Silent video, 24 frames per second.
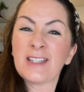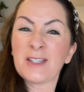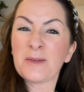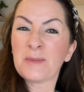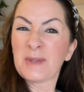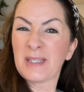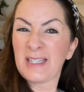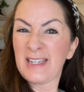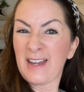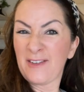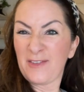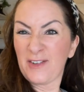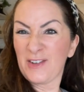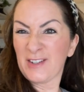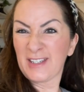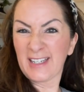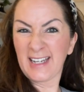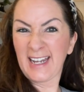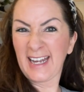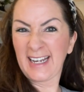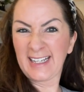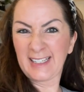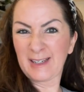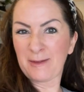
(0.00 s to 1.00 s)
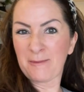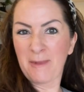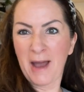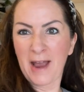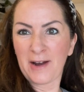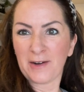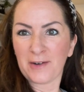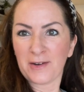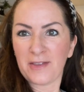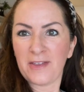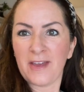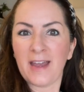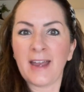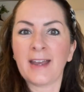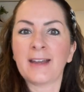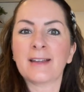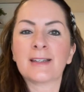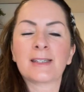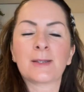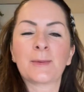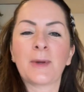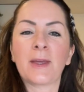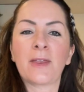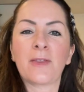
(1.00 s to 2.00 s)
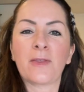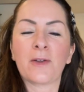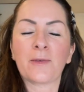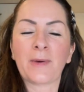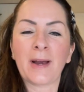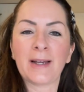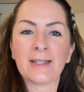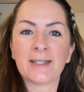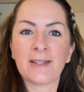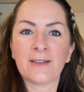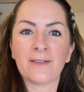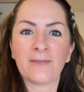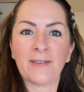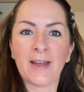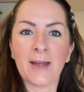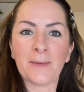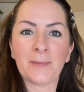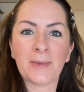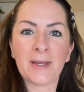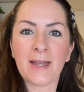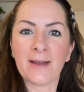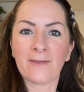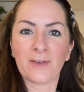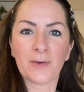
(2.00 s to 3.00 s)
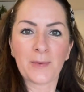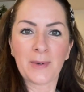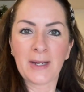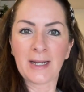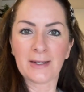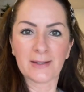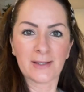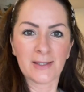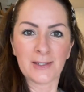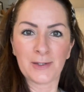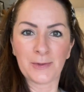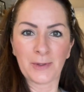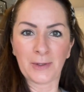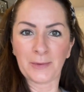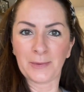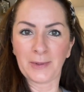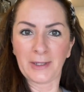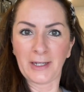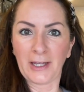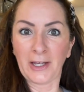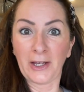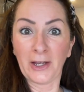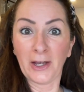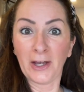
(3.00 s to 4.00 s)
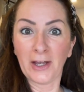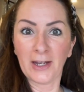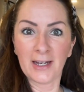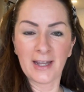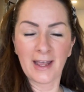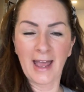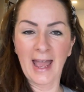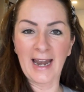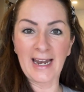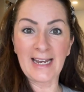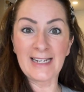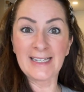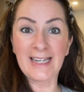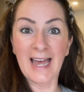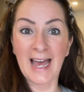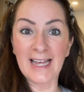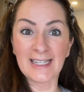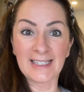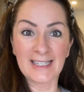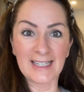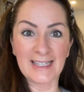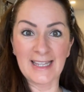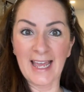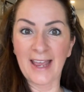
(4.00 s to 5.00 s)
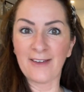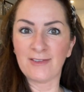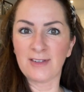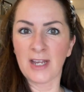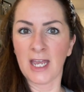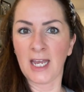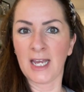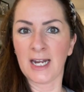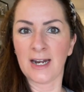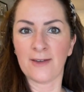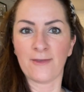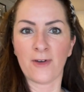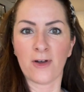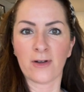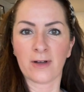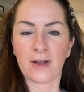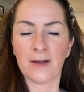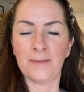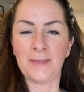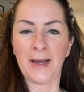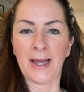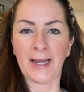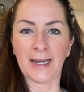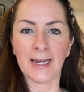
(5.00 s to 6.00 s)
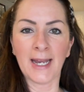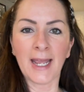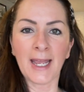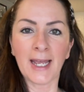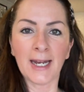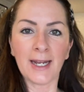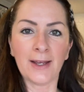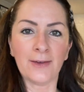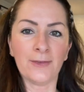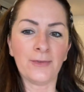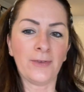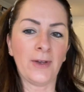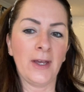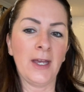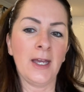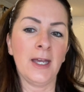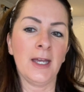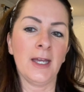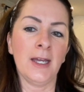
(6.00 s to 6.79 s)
sniffles and like some minor things with the rest of the family, everyone else is doing really good. Any tests that they've taken have all come back negative.